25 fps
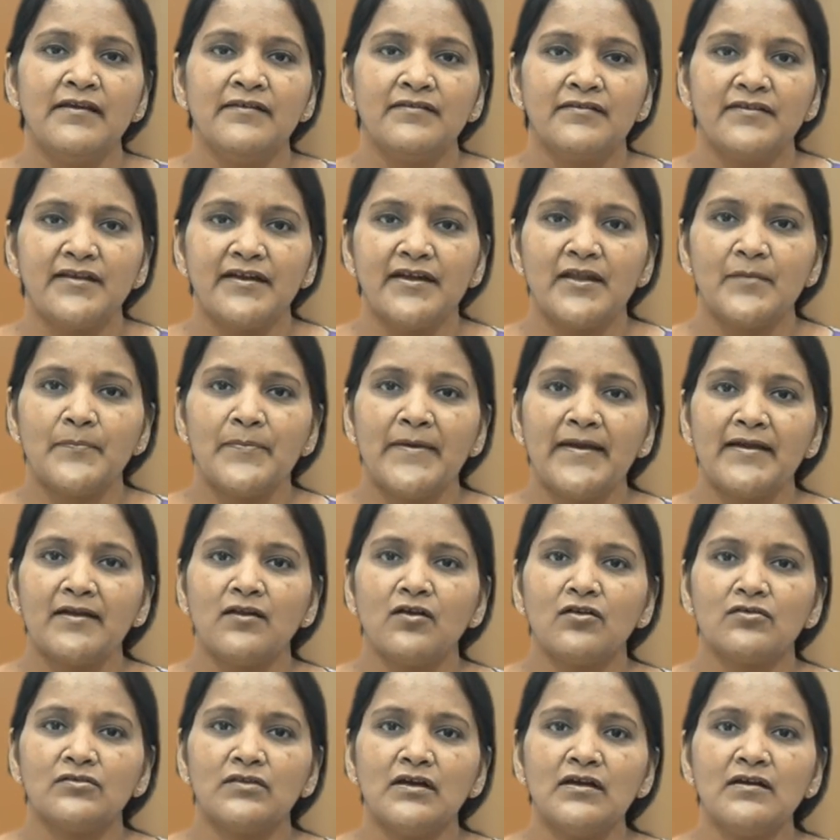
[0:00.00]
they depend
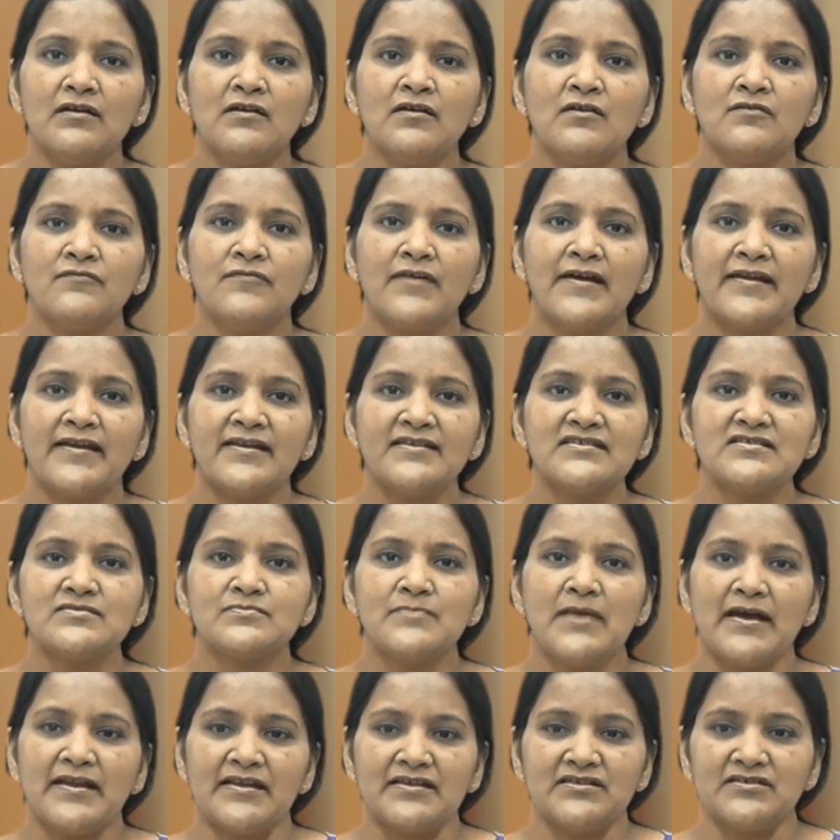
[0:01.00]
on the finance
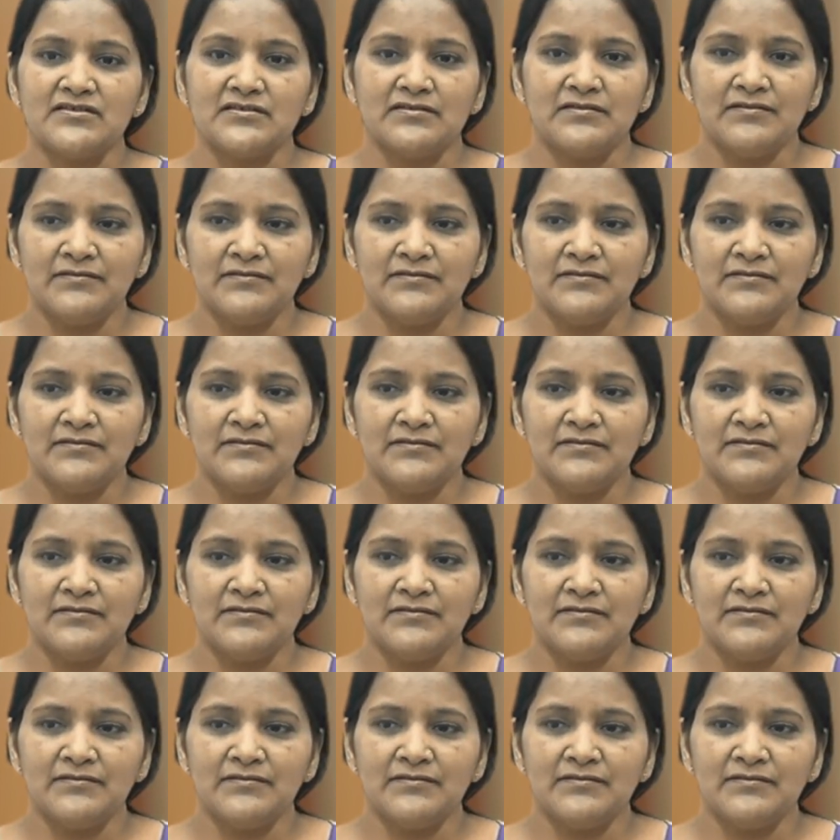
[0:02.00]
manager.